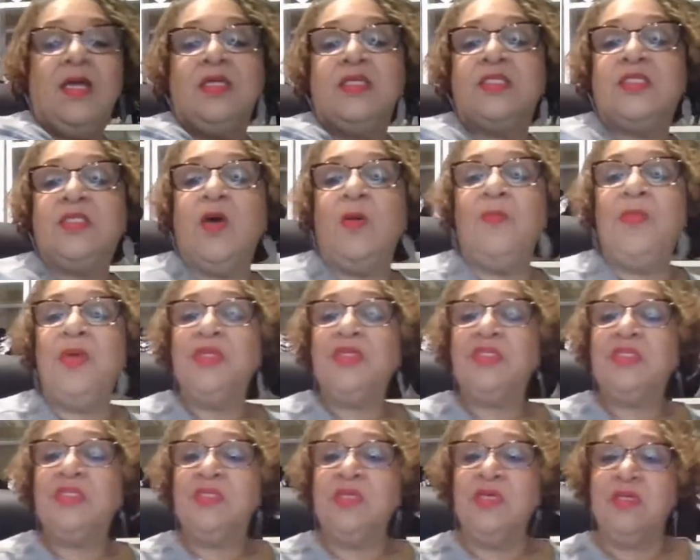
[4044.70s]
So
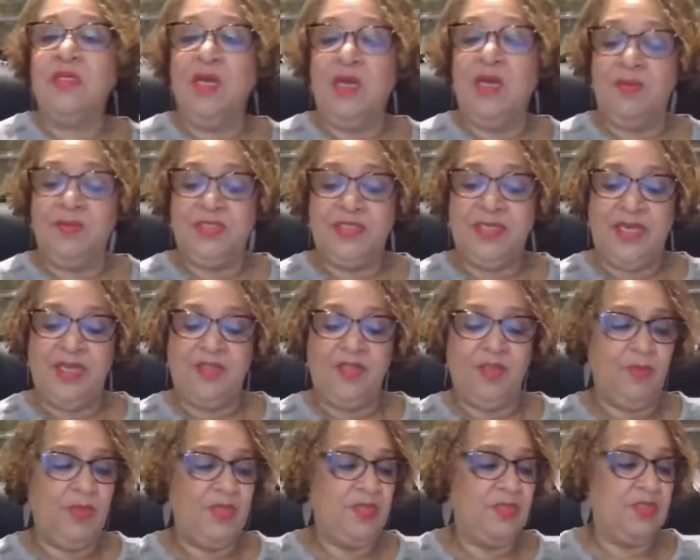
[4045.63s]
Minister
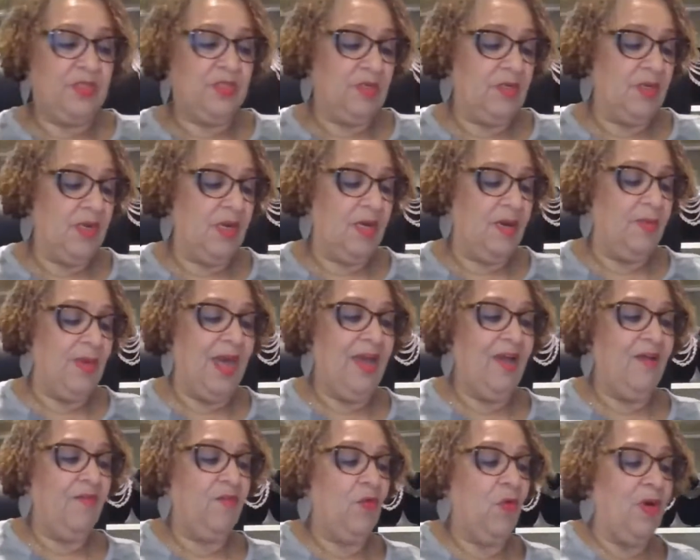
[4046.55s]
Sandy, Minister,
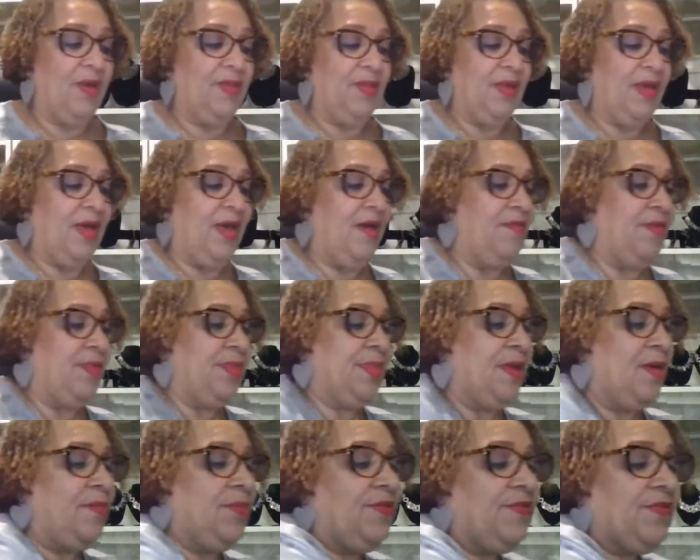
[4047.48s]
I have a
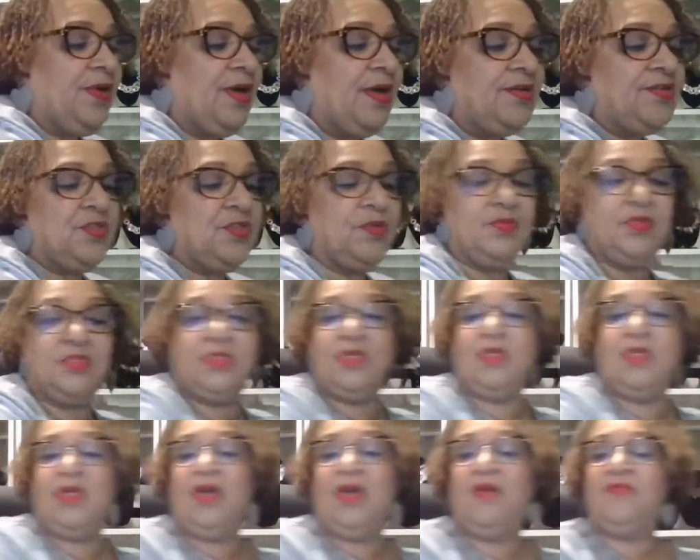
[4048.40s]
number of customers
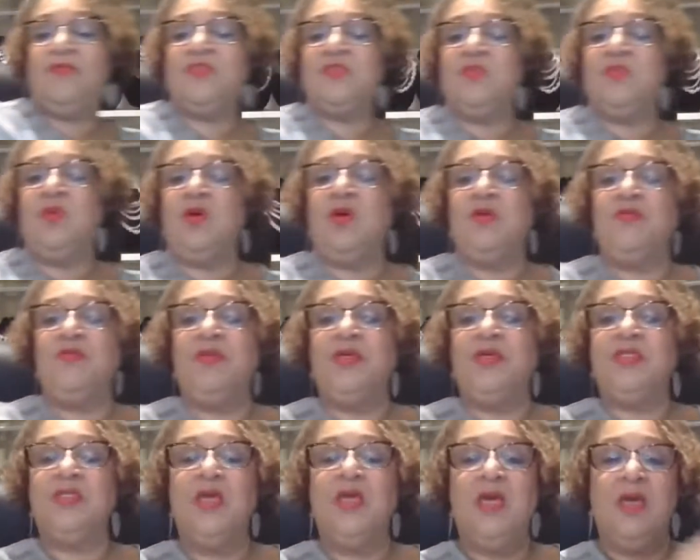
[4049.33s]
that have small
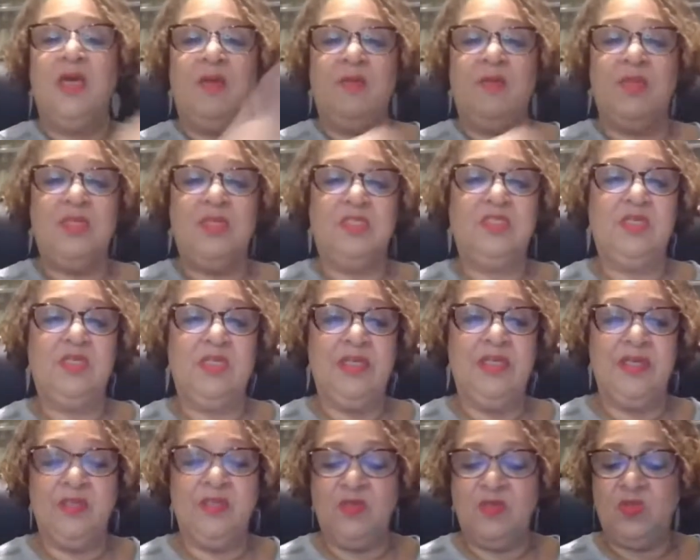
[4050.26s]
wrists. Minister
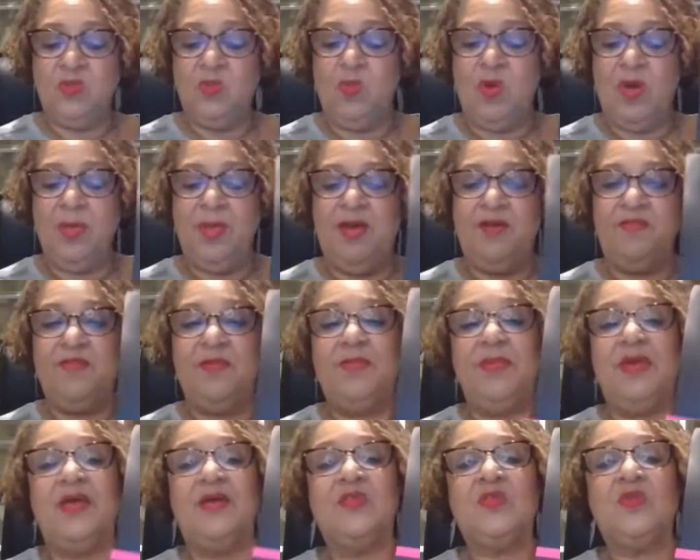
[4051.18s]
Linda's one of
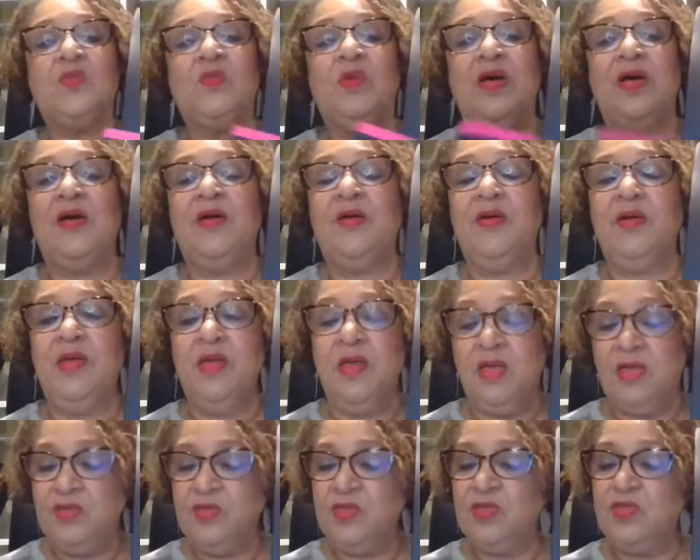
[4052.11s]
them as well.
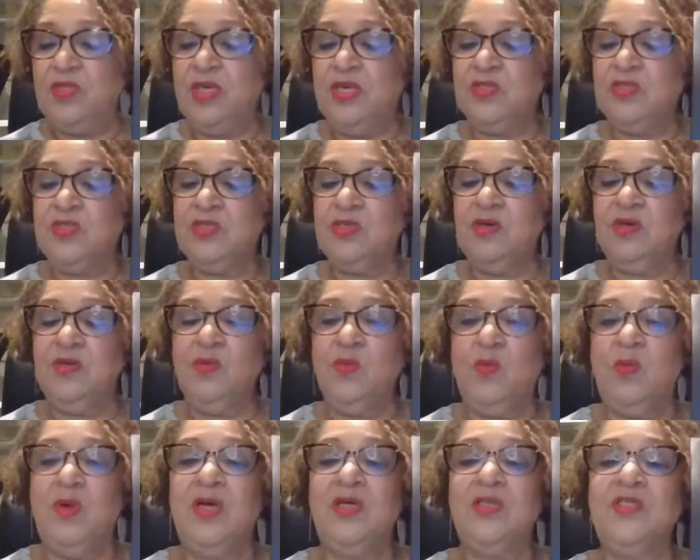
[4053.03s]
So there are
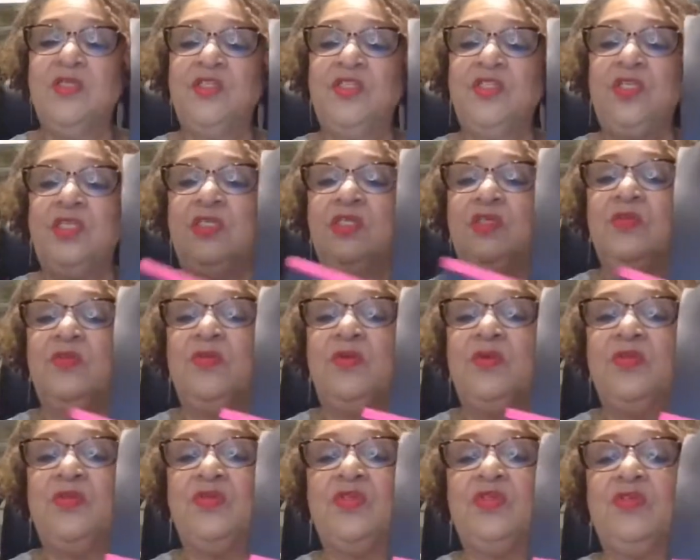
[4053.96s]
certain ones that she
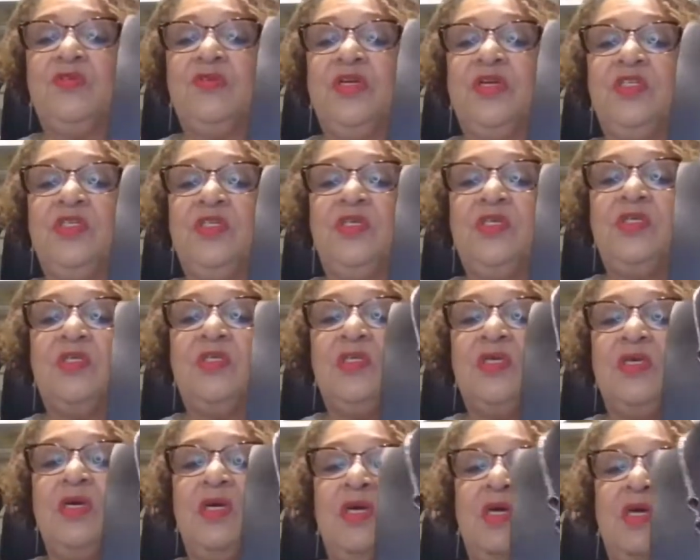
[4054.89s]
do in the stretchies.